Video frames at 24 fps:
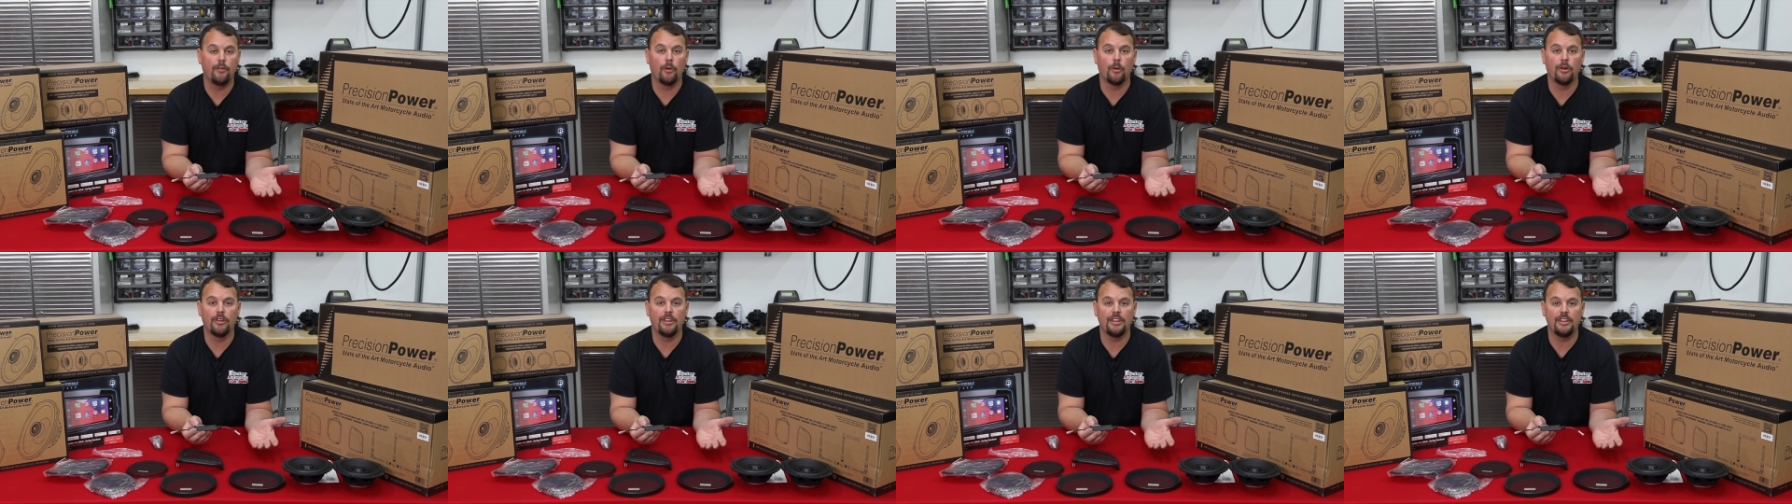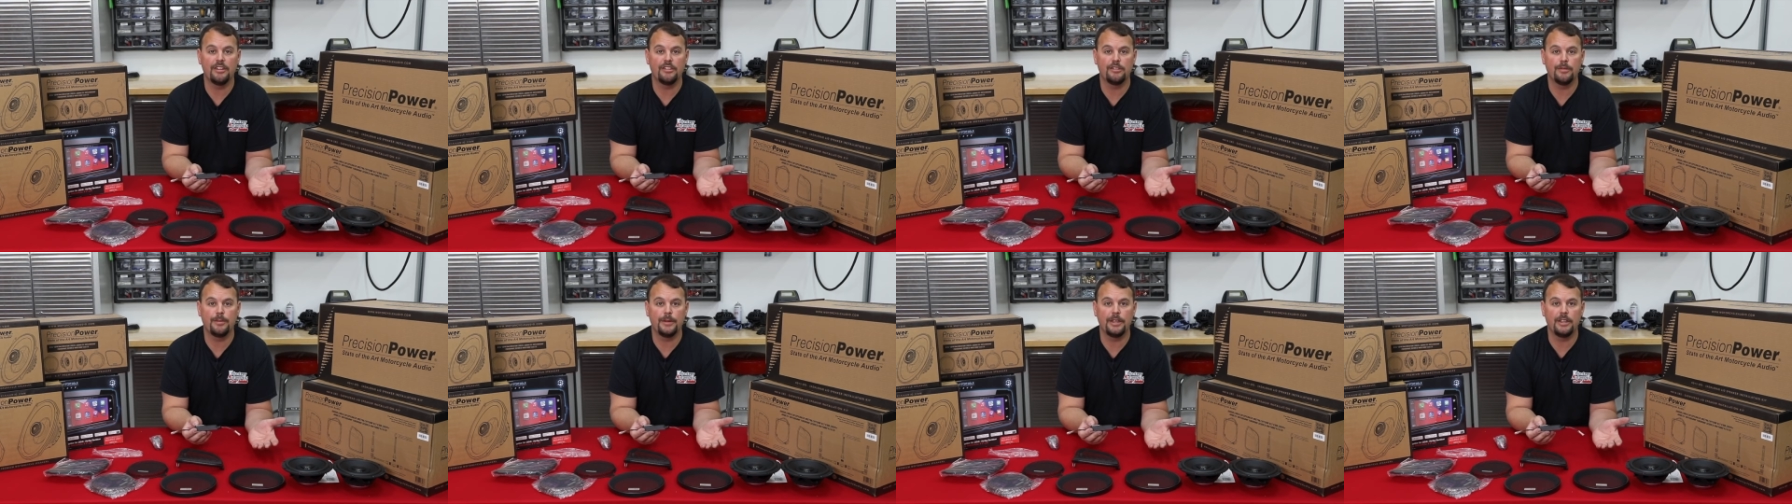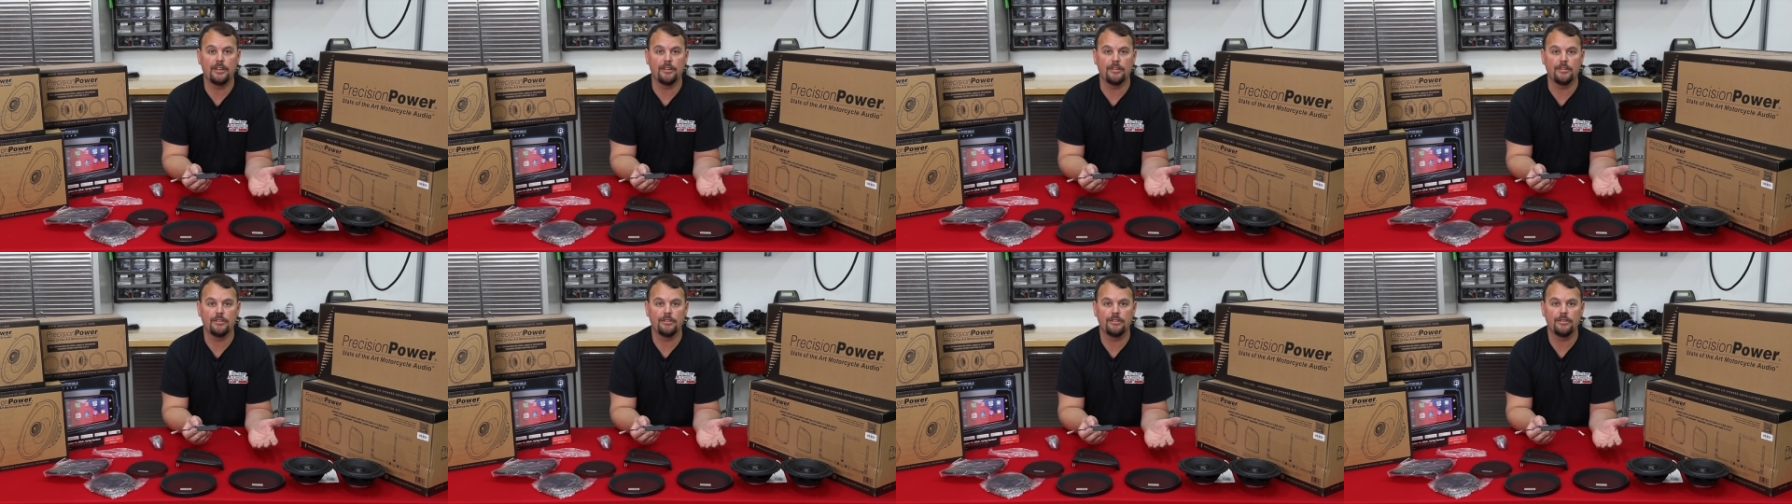for these
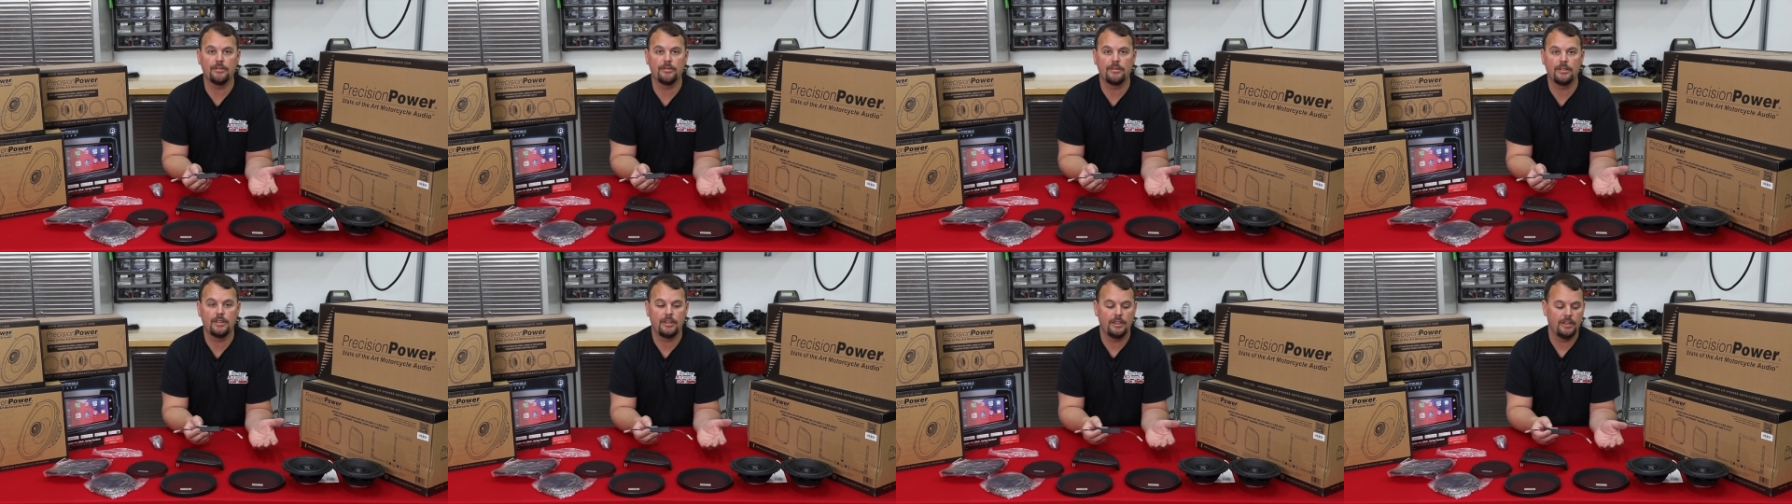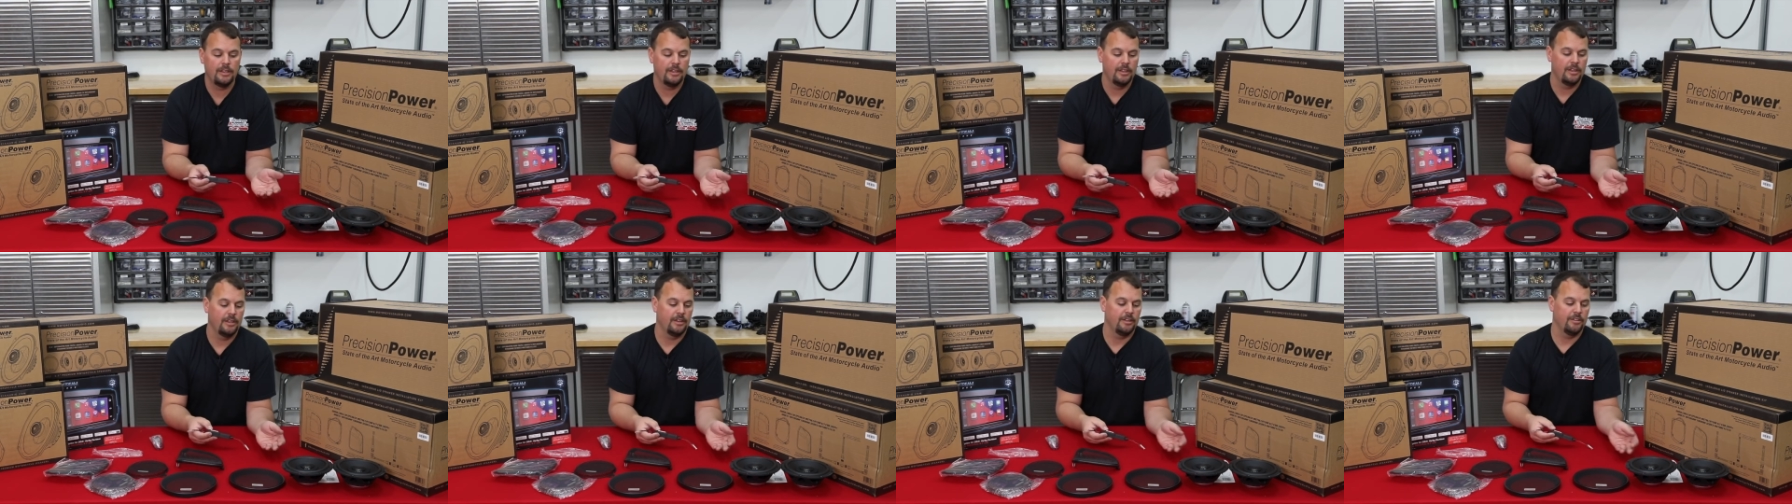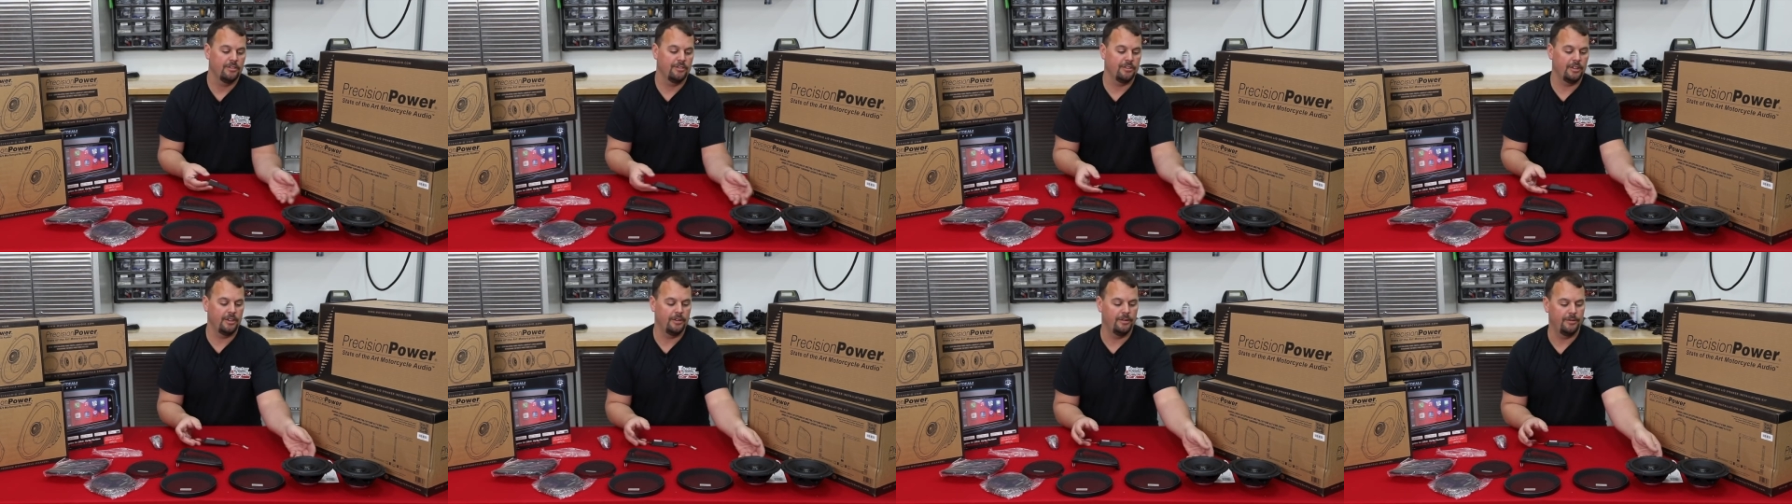speakers.
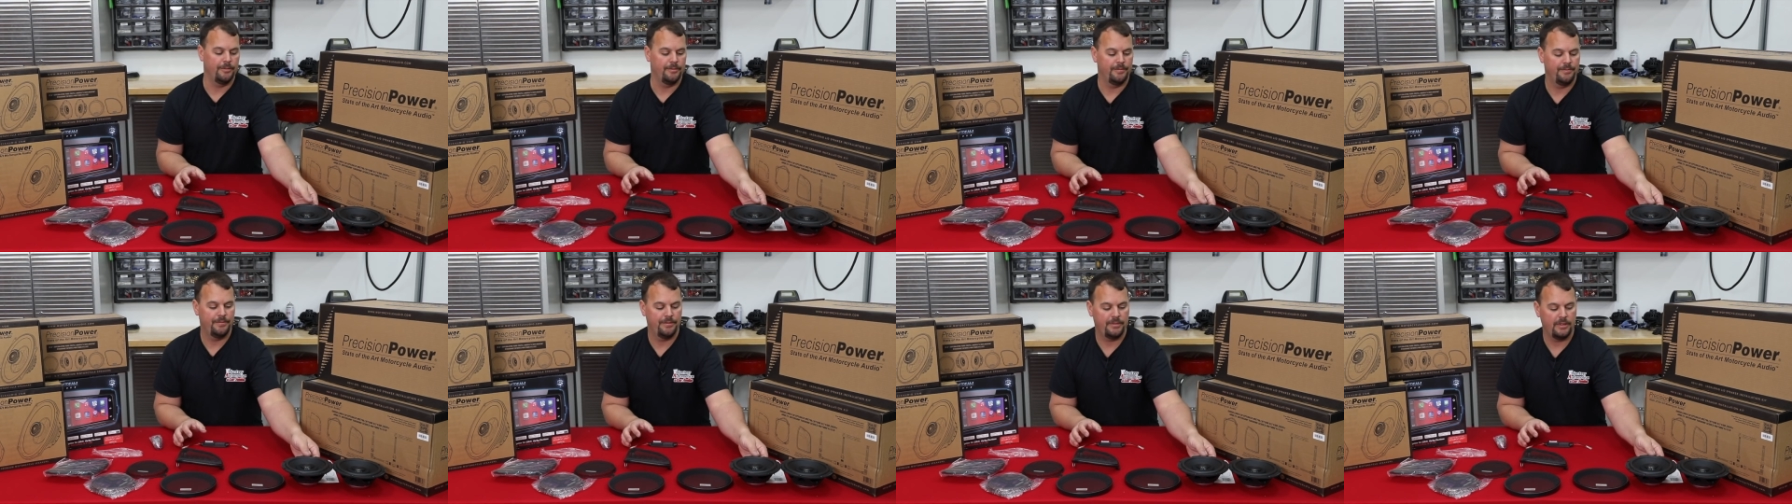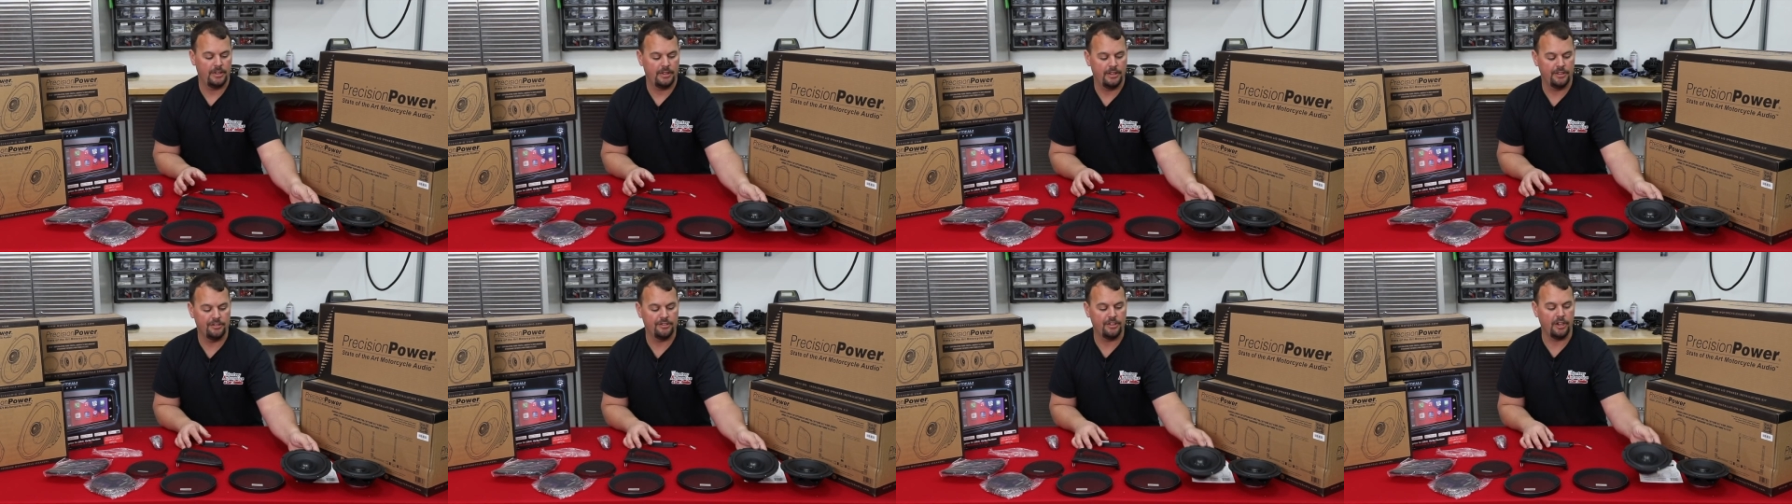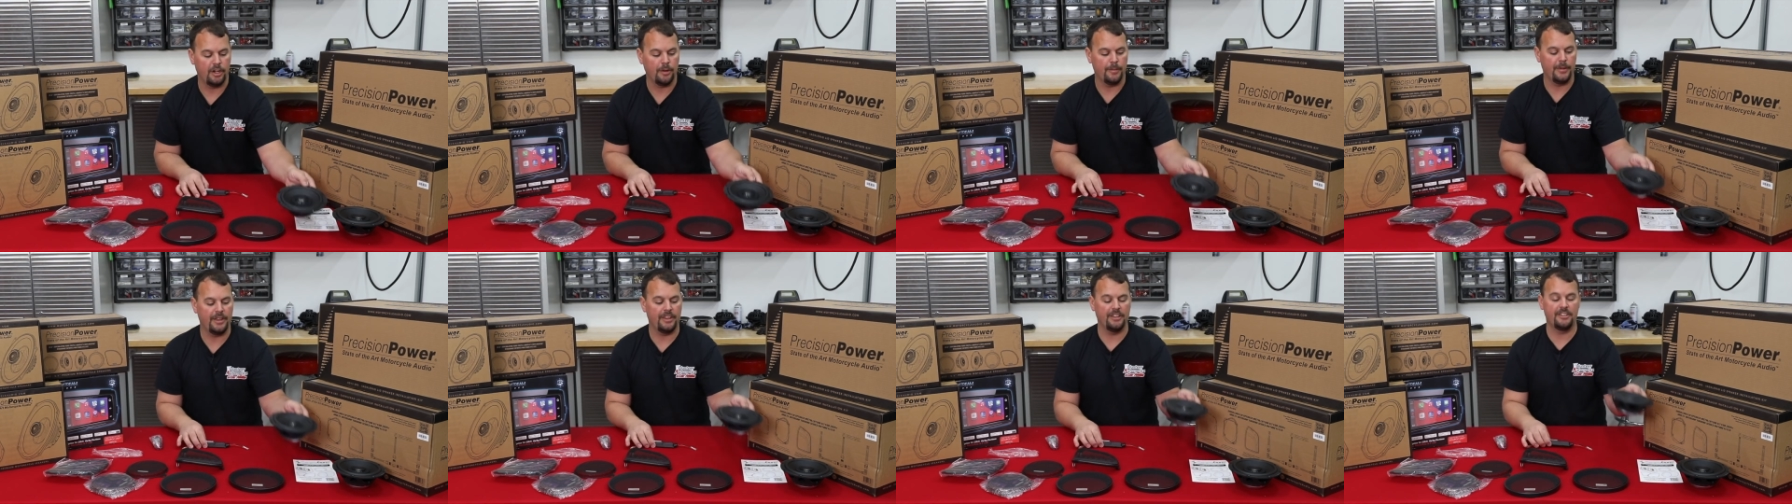So let's
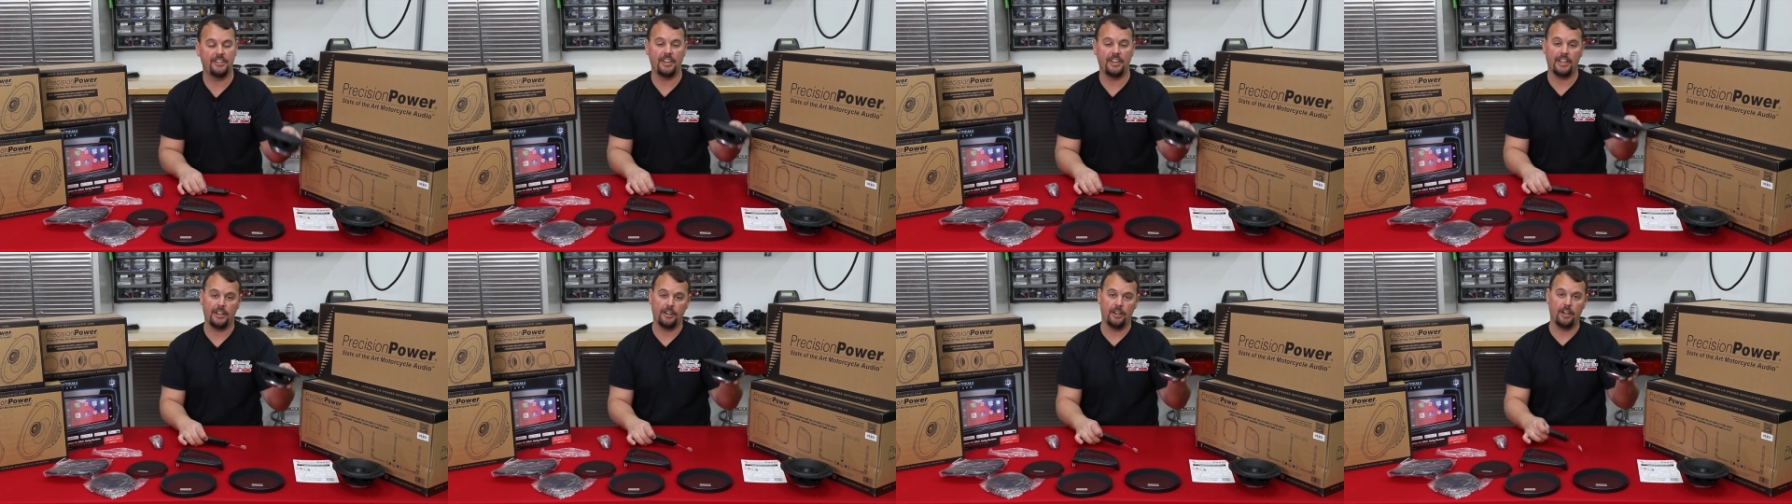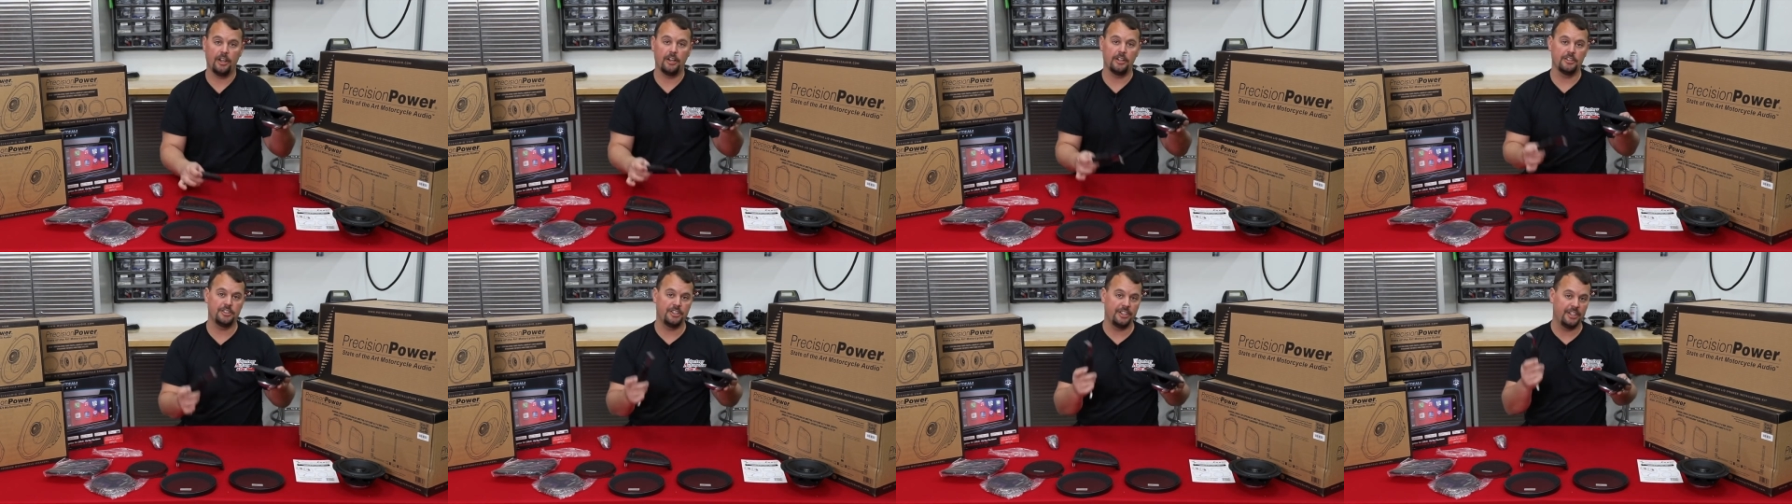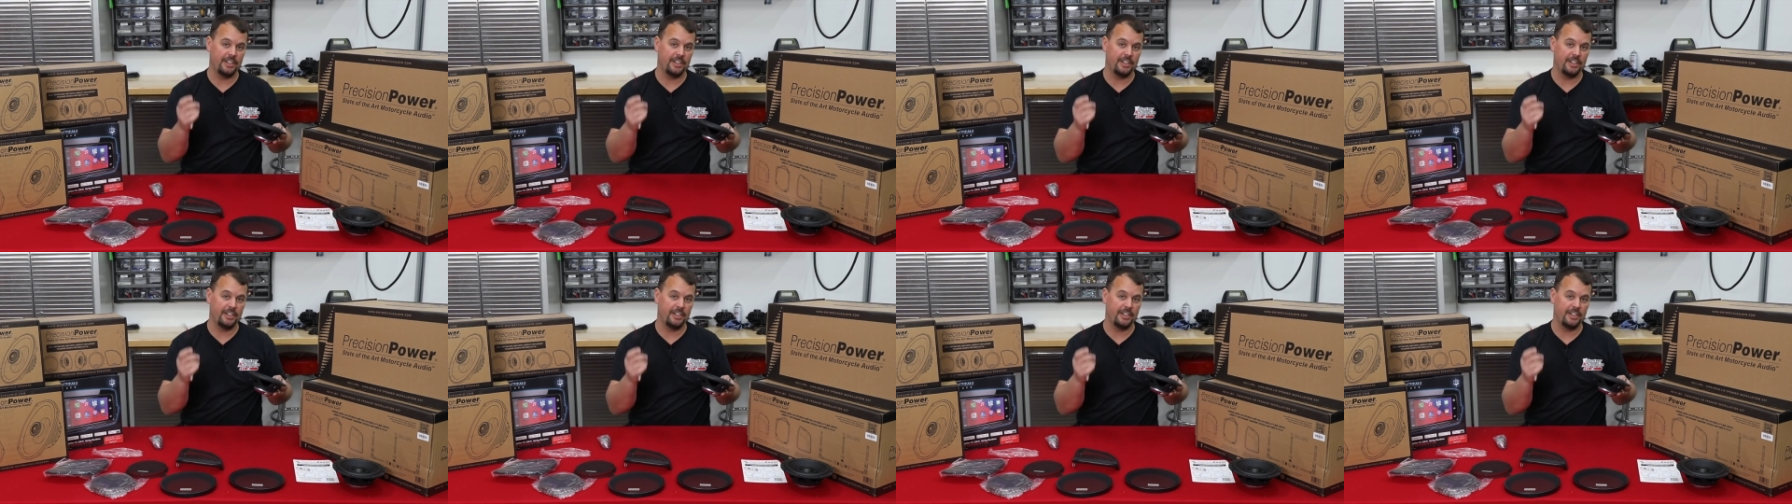talk about the technology,